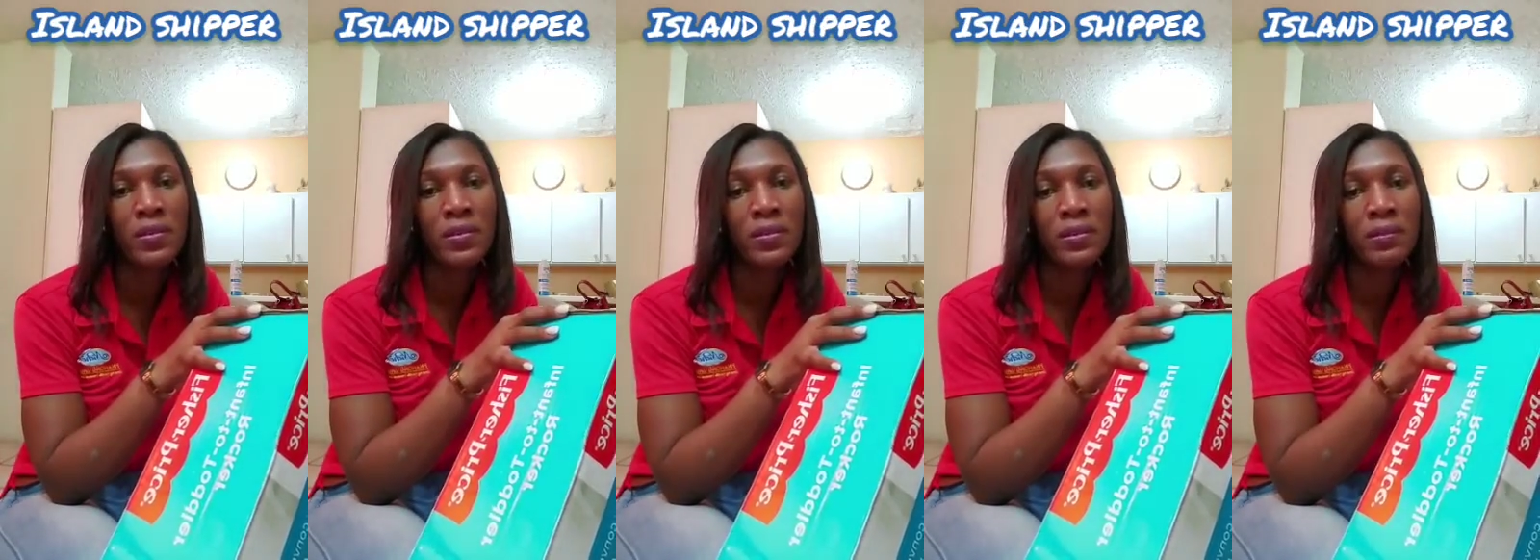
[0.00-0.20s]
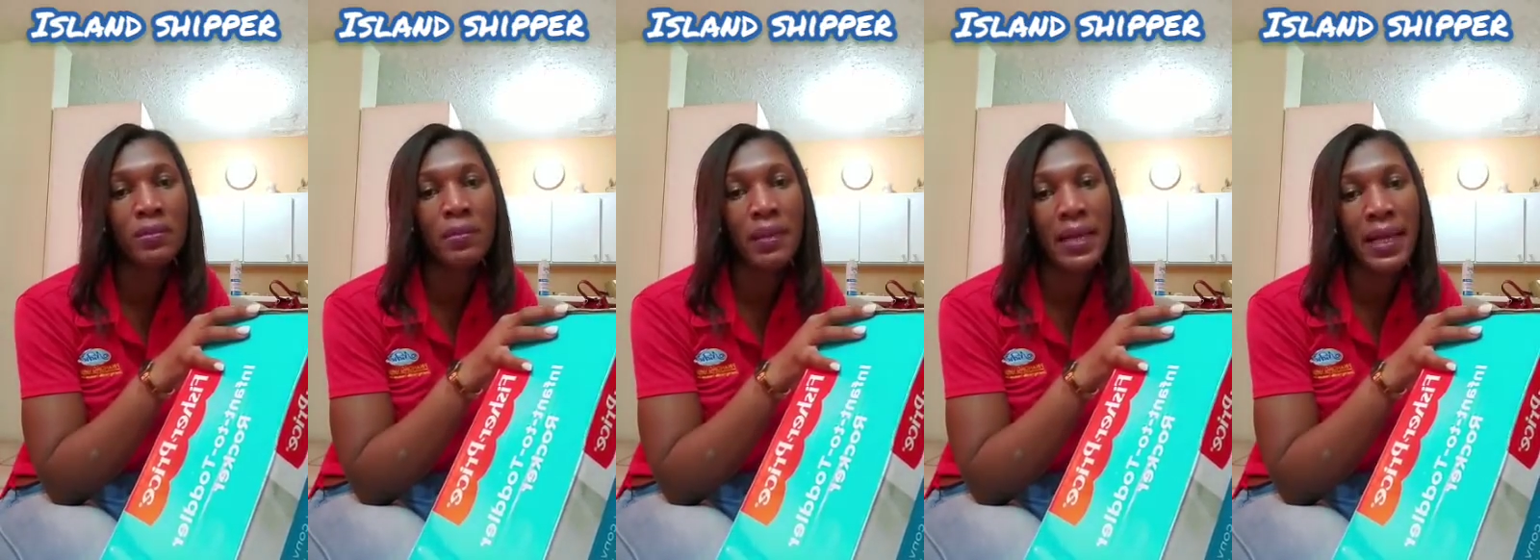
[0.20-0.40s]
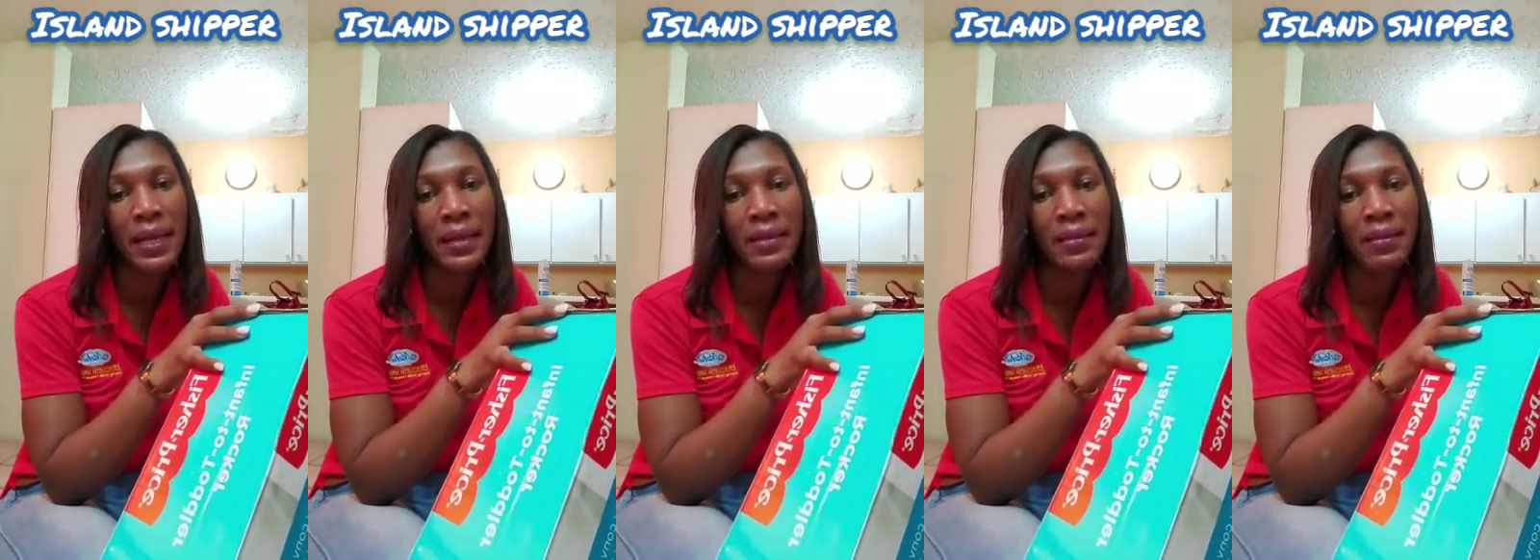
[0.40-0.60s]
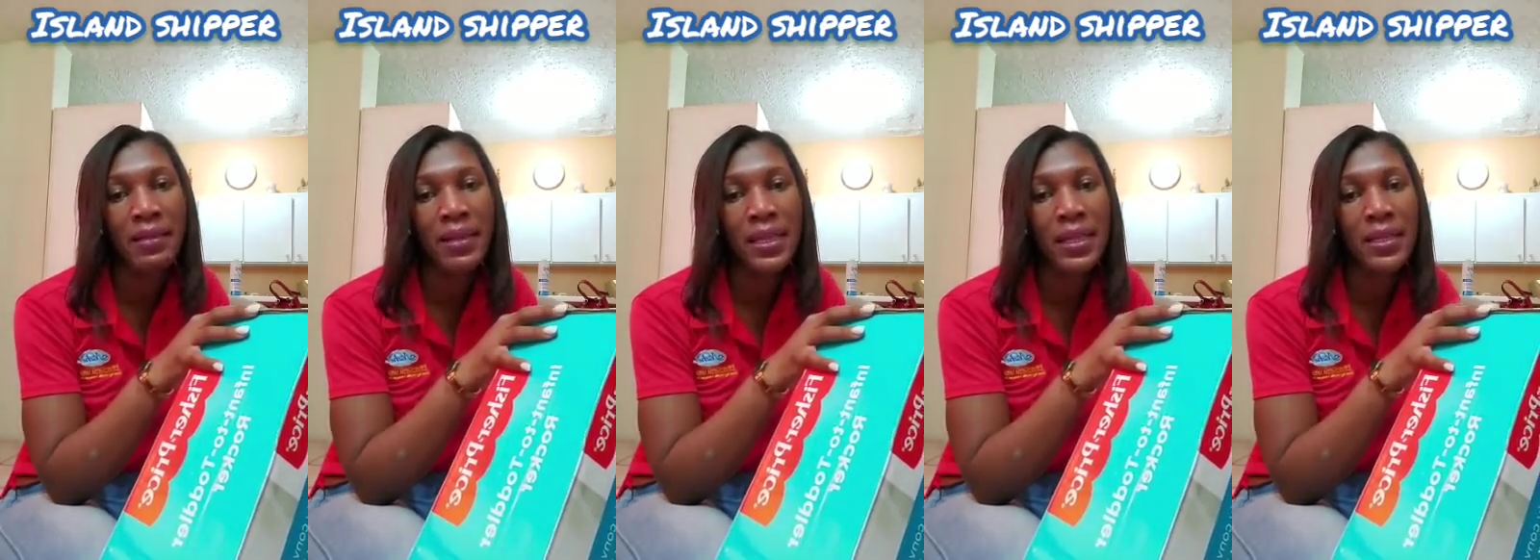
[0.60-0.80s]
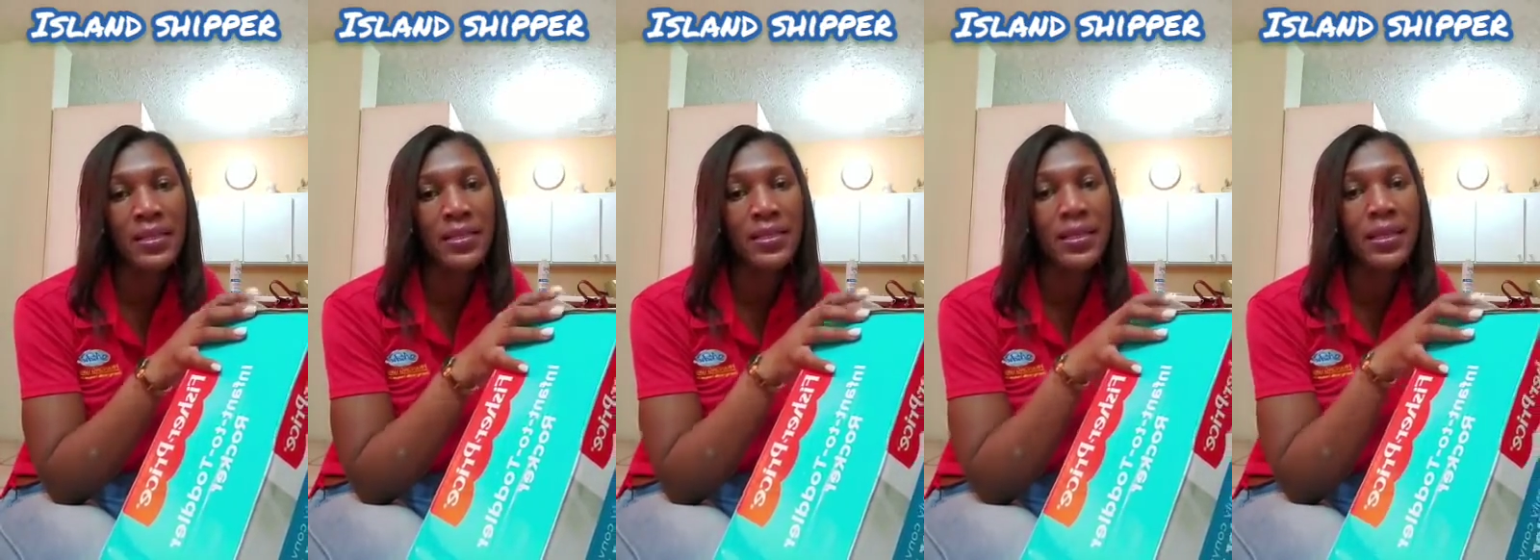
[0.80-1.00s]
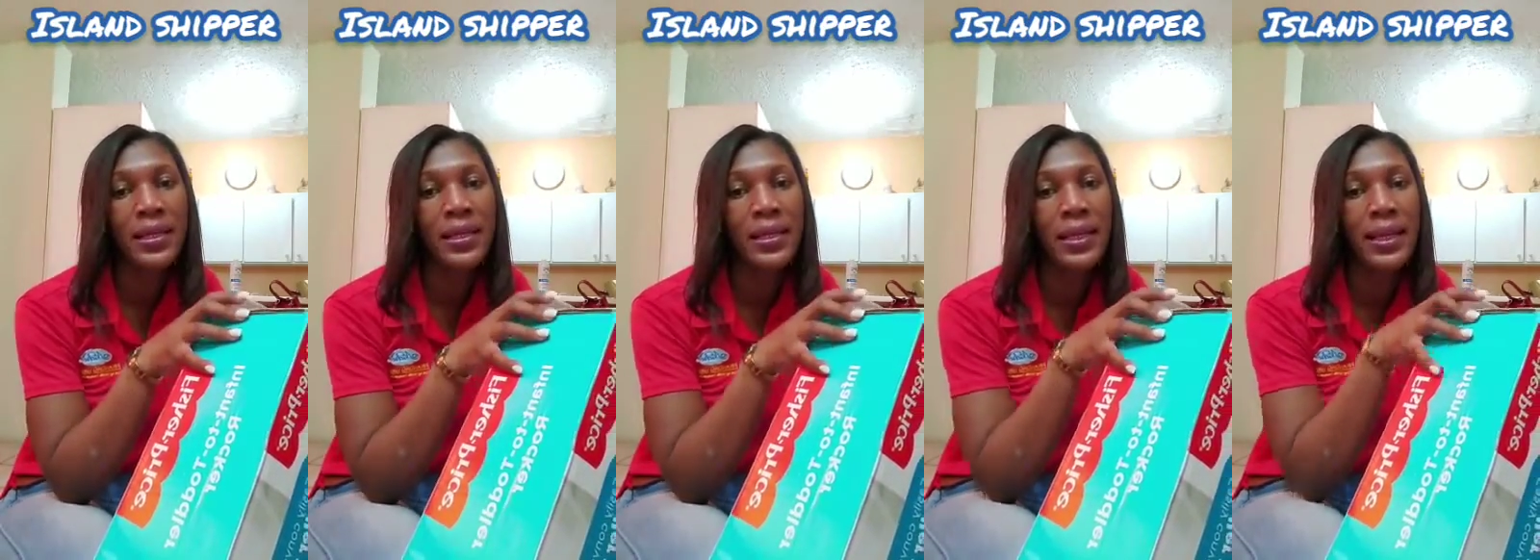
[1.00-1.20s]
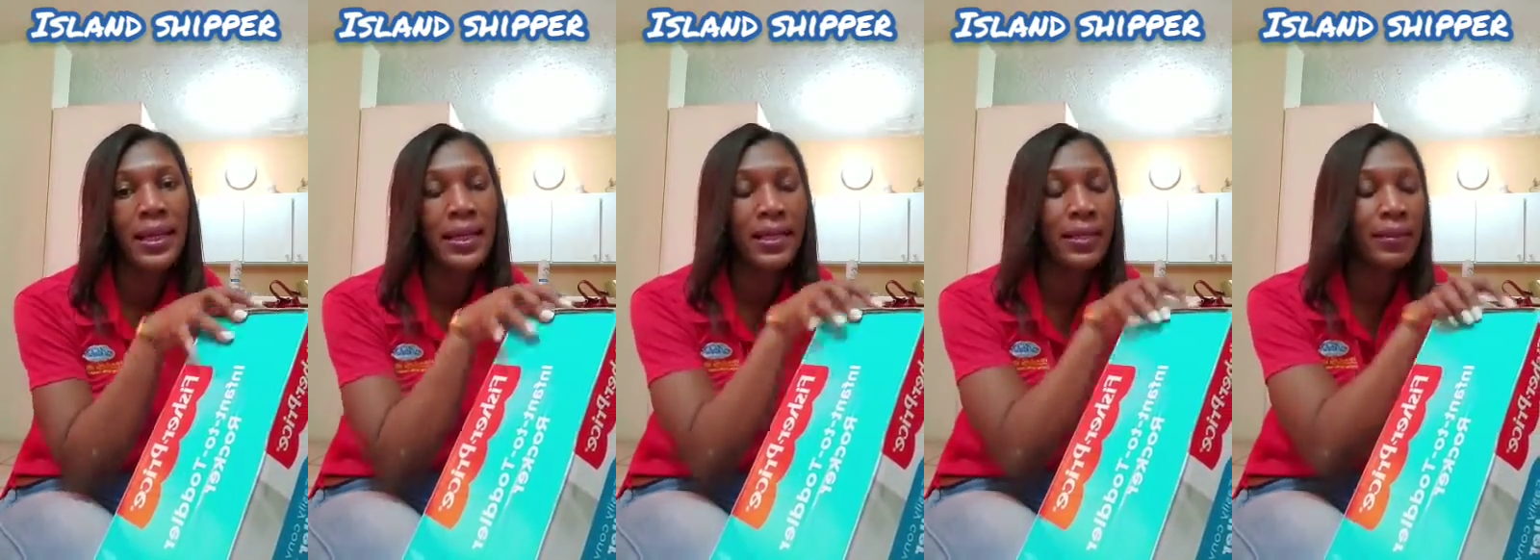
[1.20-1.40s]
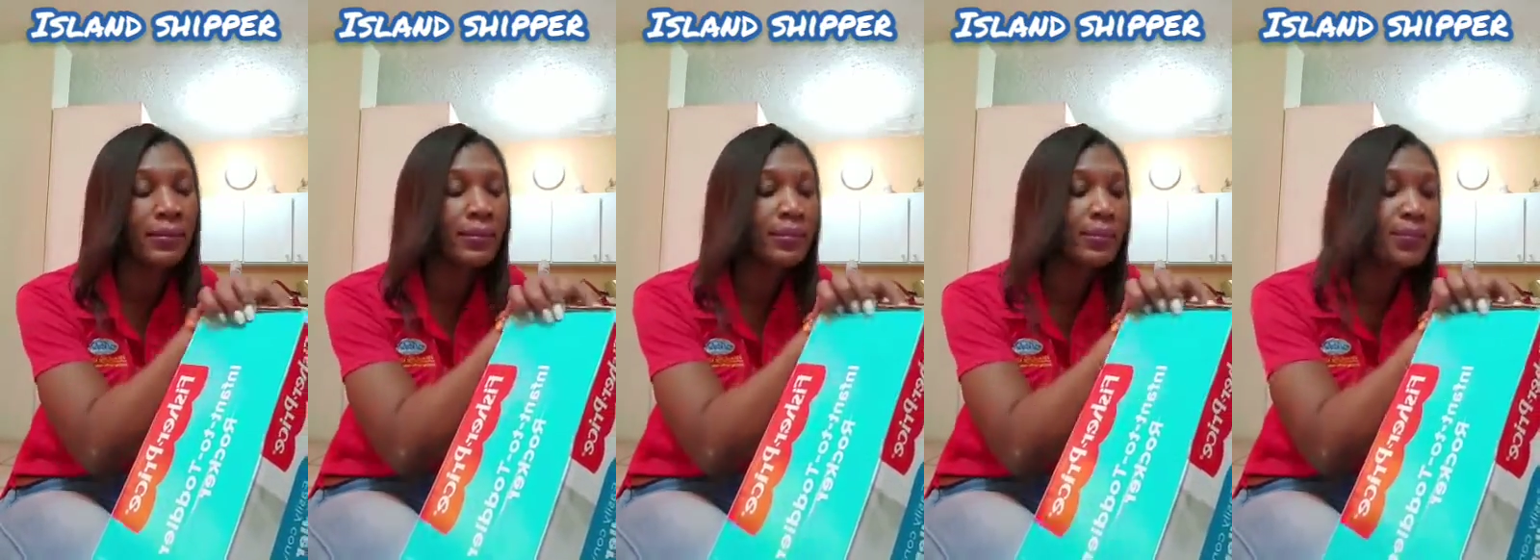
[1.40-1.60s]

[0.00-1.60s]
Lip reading: to buying things online.